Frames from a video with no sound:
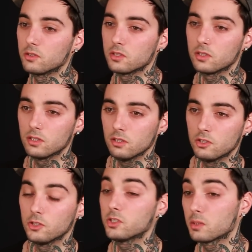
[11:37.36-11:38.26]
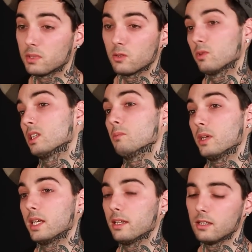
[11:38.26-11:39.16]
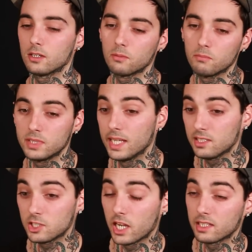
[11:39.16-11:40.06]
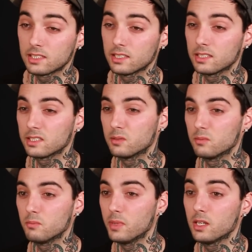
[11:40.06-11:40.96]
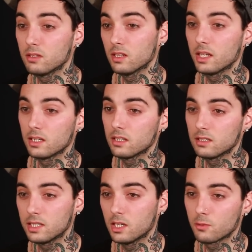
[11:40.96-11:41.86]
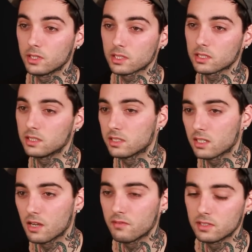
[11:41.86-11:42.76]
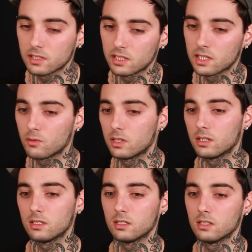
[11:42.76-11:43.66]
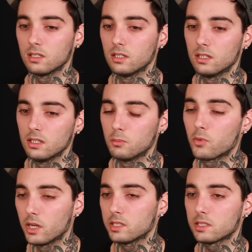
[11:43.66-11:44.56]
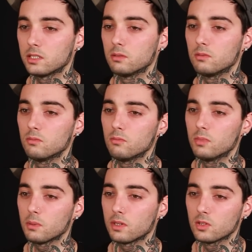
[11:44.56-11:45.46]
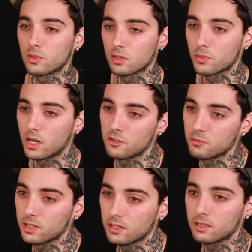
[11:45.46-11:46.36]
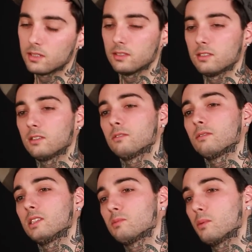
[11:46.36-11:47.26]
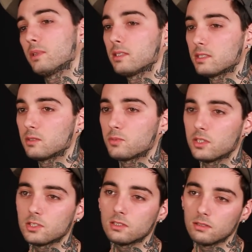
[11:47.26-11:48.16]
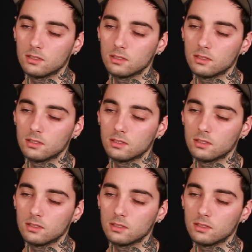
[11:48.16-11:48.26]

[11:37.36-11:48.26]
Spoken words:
or do something really big or take chances and make, like, take risks and stuff, is because I want to impress and make my little brother proud of me. So he's my biggest inspiration.